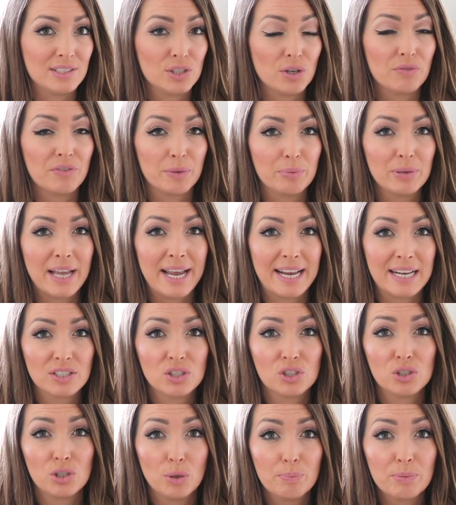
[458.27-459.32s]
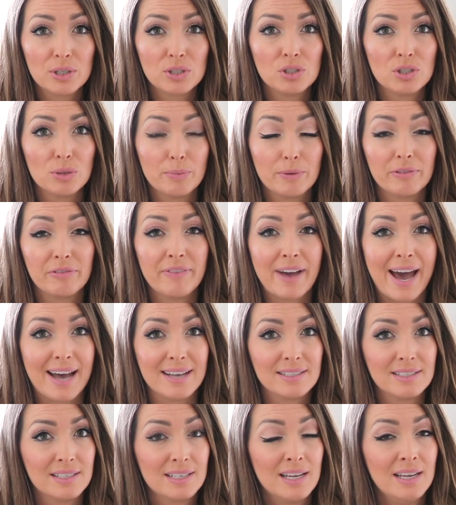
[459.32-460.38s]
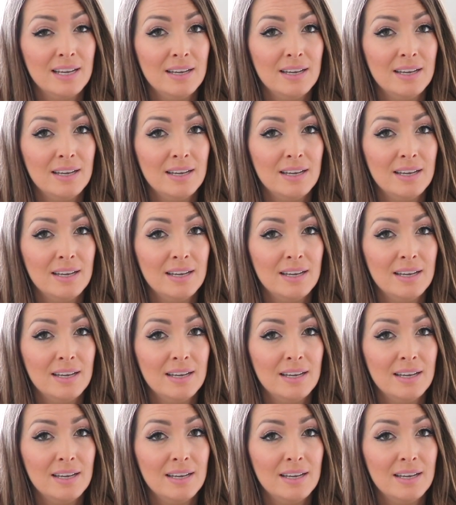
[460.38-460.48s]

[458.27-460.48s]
So if you're playing super, super fast,